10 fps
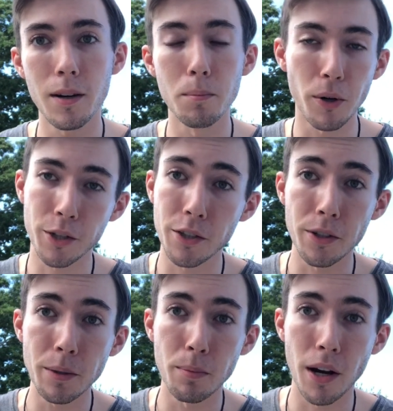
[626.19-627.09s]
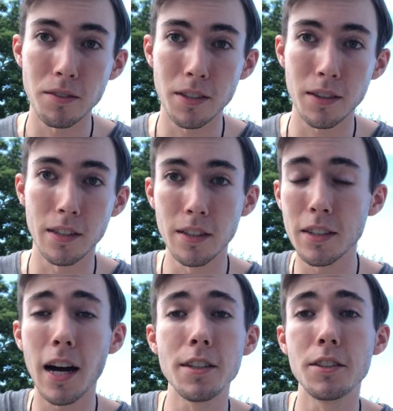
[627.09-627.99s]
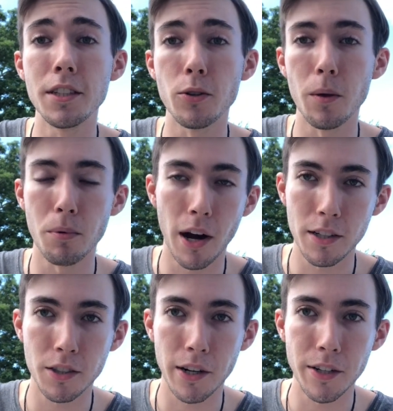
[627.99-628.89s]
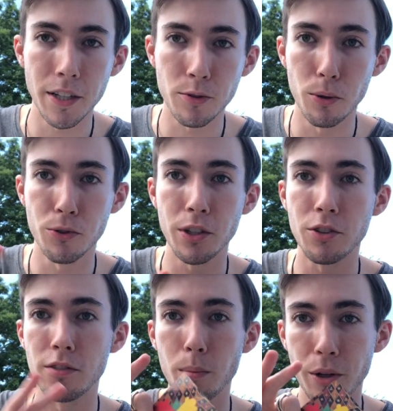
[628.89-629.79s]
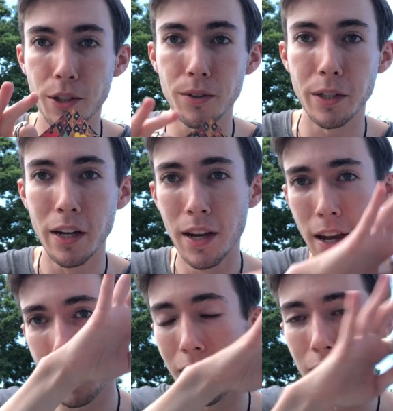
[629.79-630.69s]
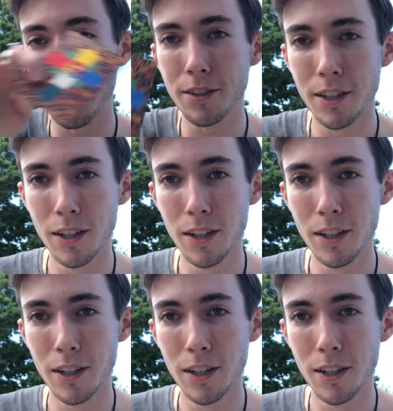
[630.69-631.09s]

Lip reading: Mercury present, the idea or the planetary association of Mercury and Hod,